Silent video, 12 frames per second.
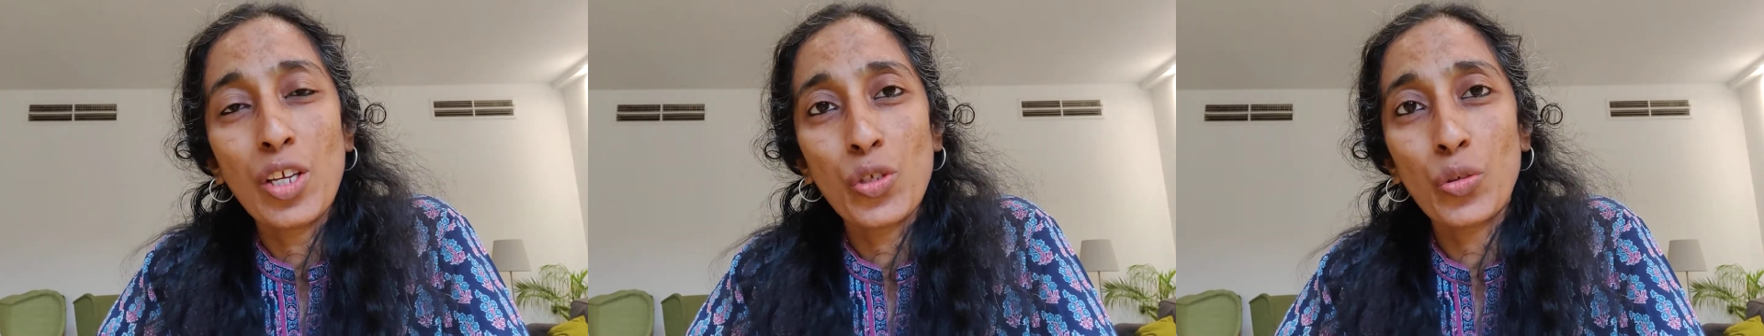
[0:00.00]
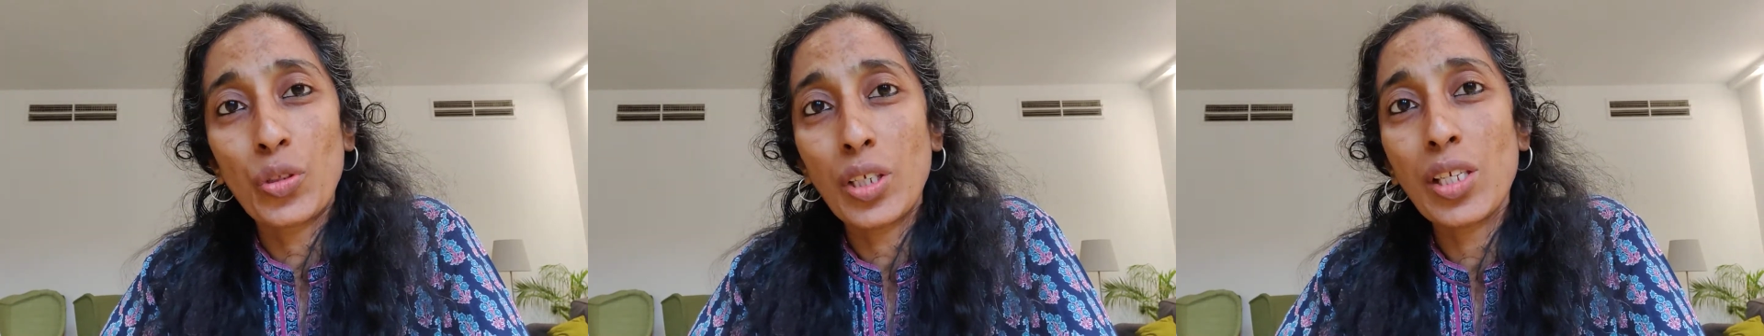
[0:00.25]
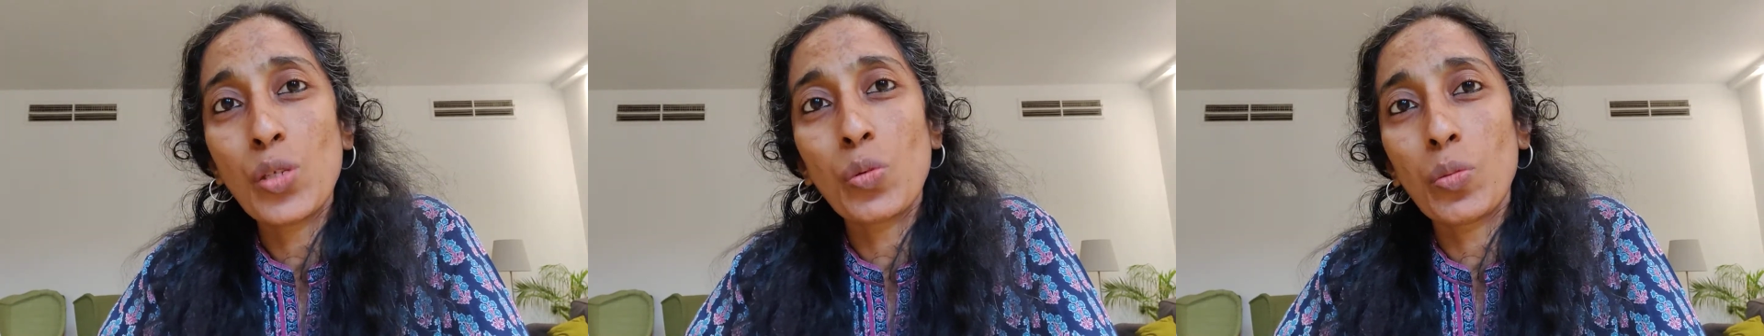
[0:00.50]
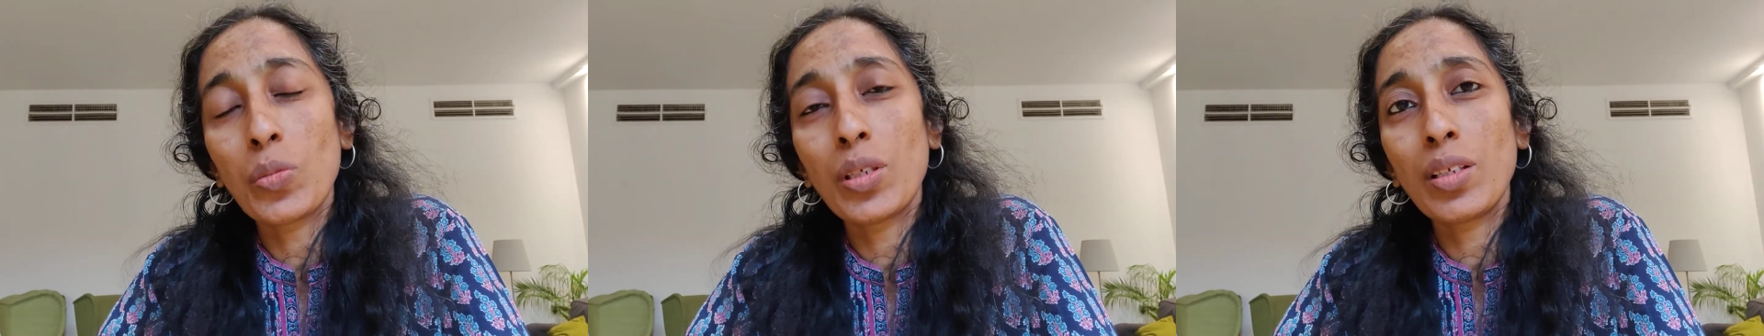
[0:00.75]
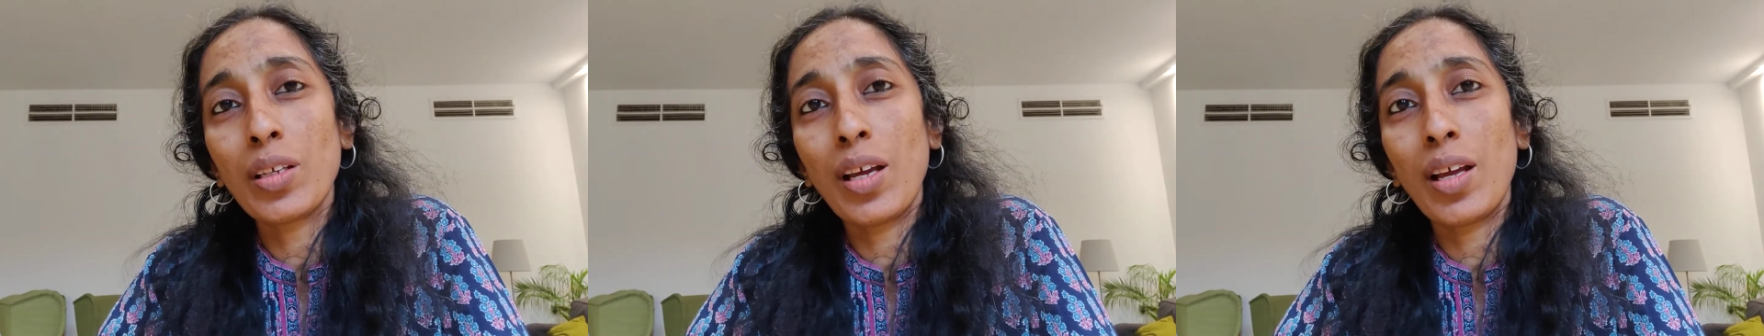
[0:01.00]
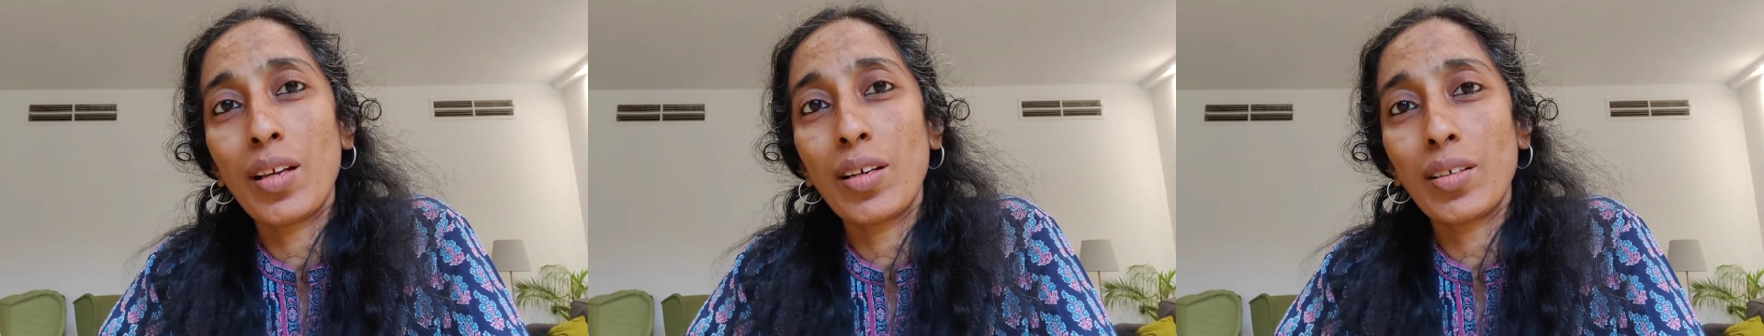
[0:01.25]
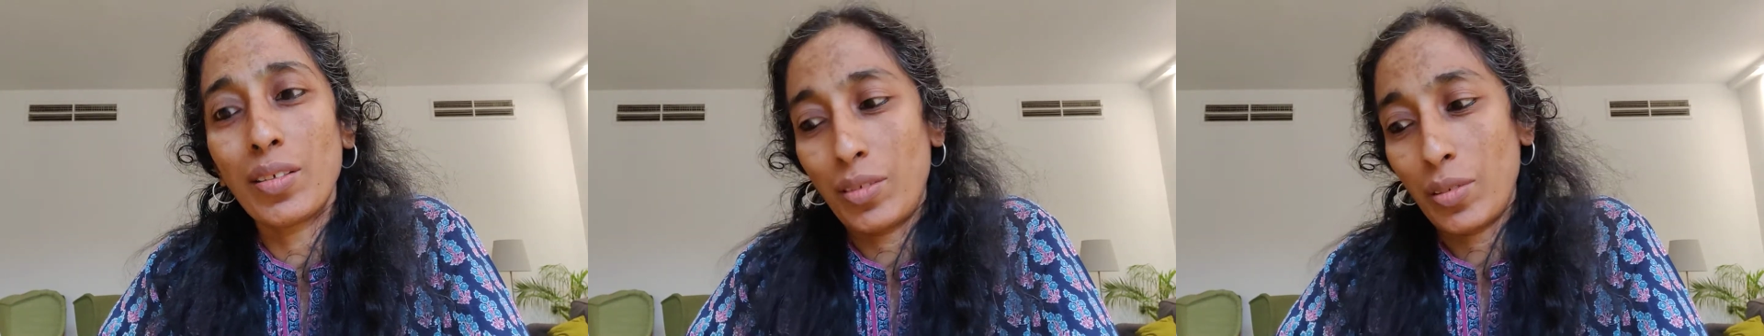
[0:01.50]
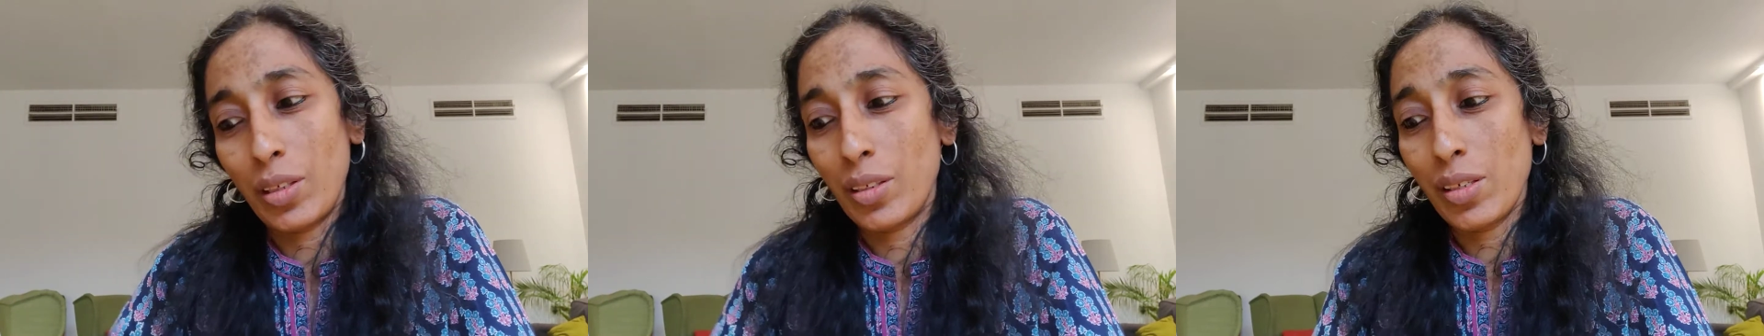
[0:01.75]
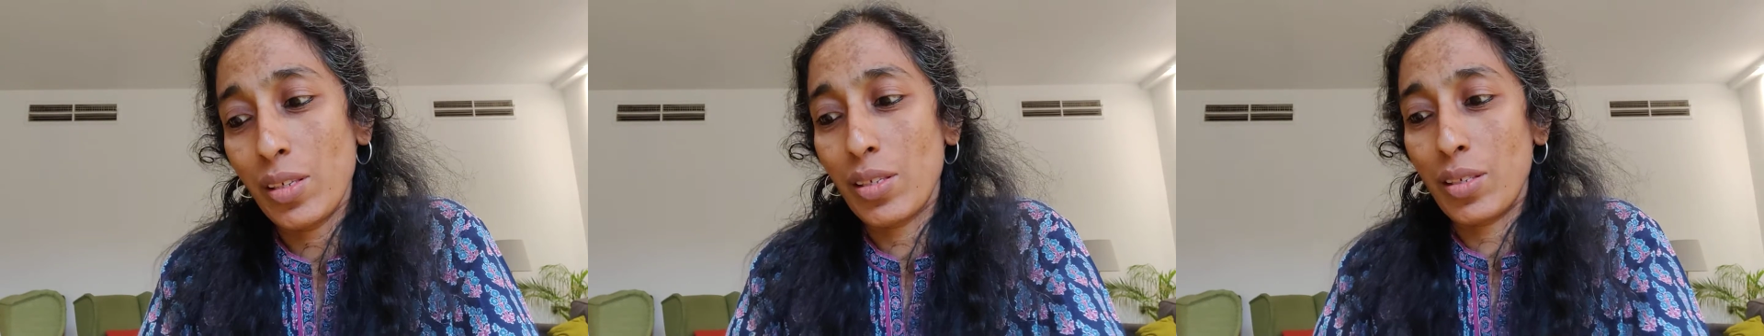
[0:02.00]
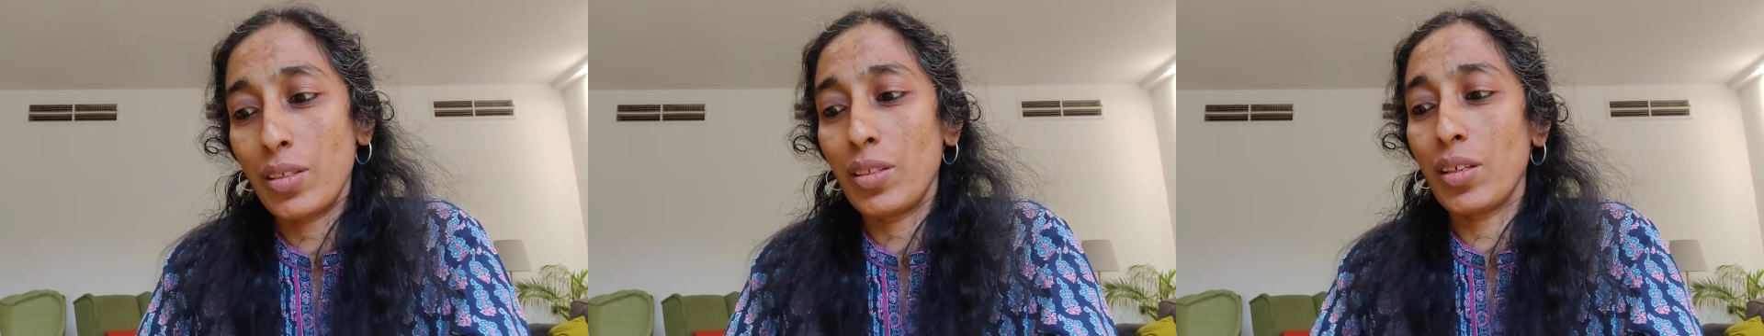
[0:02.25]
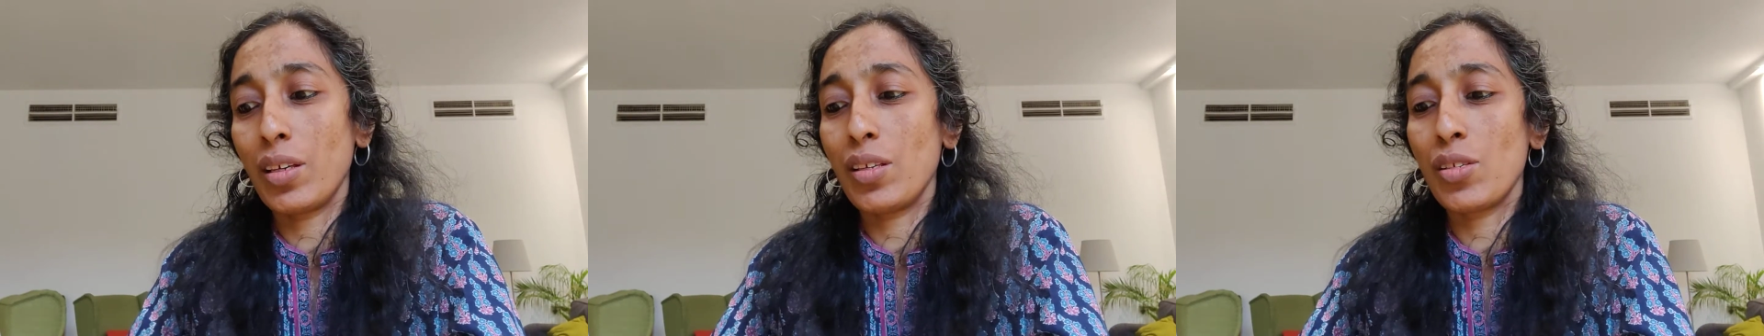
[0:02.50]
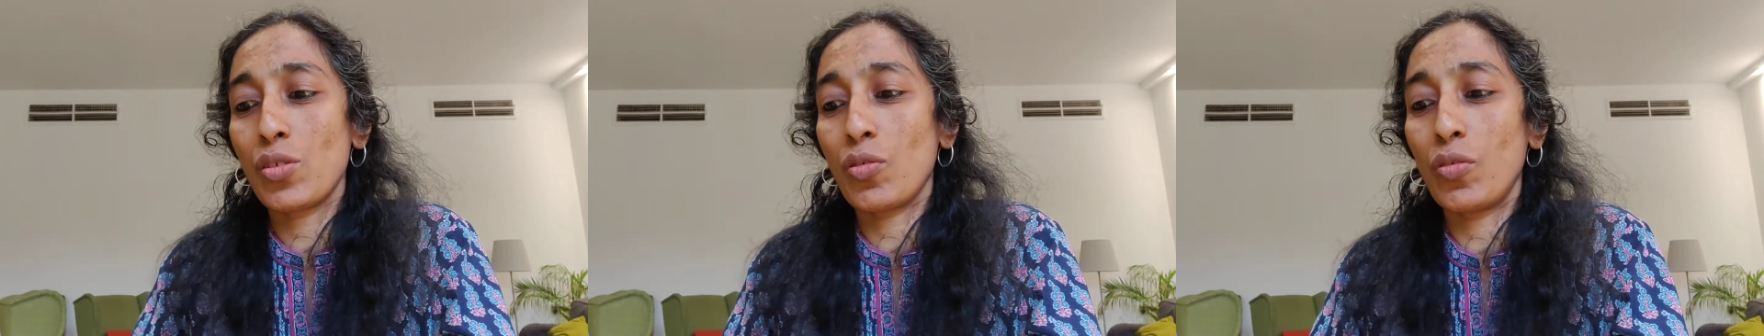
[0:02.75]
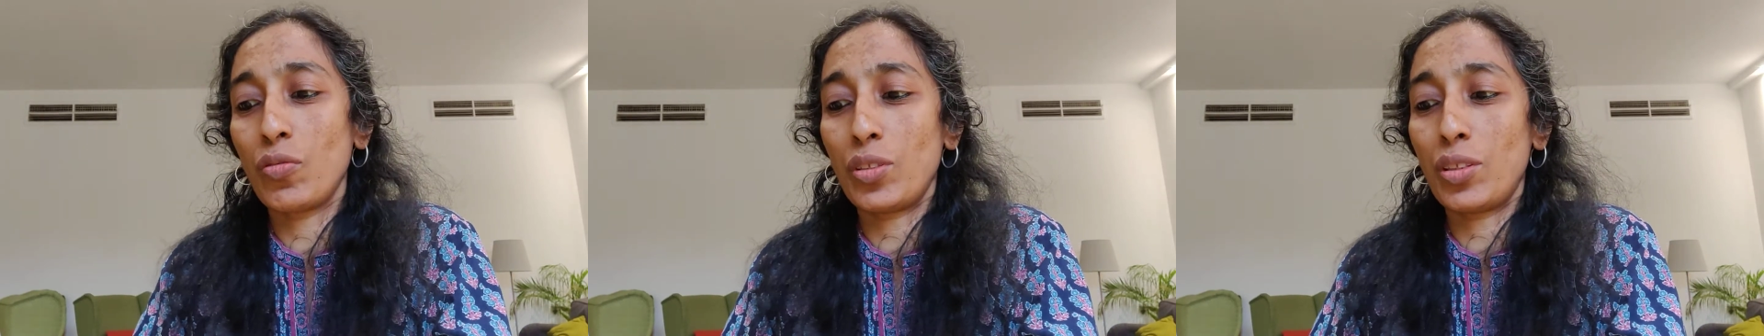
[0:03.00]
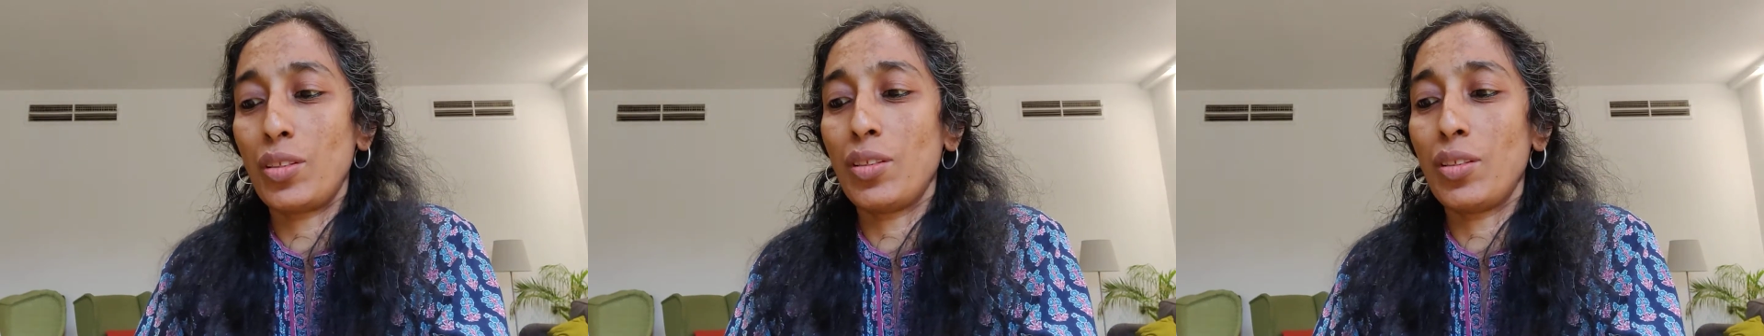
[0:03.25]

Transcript: So these women, at least in the case of